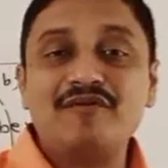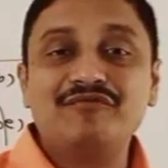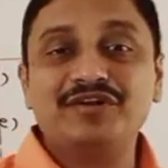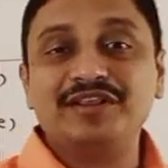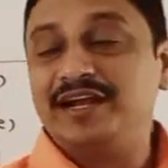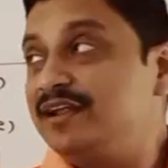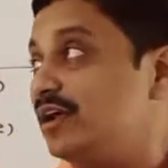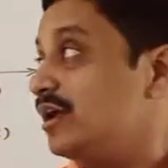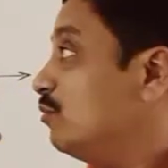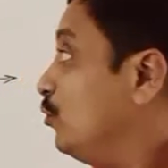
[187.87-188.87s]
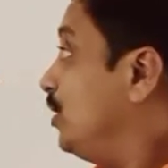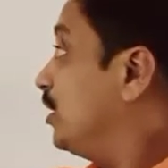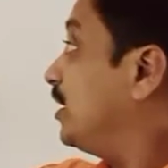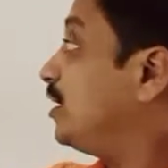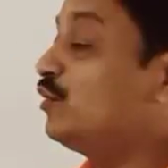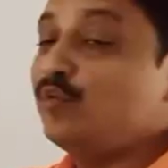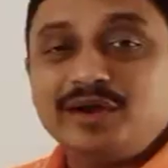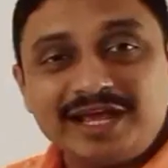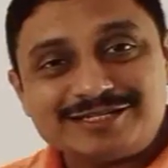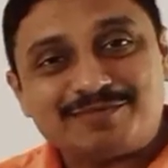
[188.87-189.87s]
after that moving ahead to
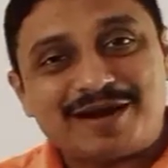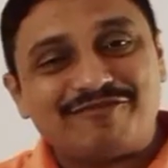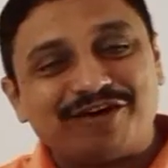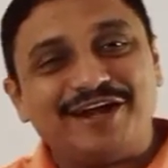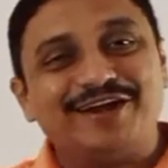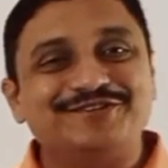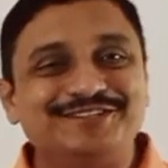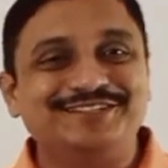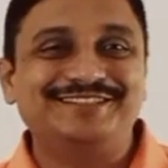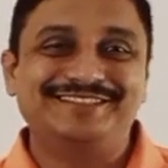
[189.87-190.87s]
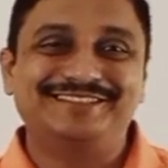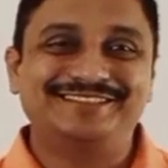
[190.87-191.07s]
next part, find out.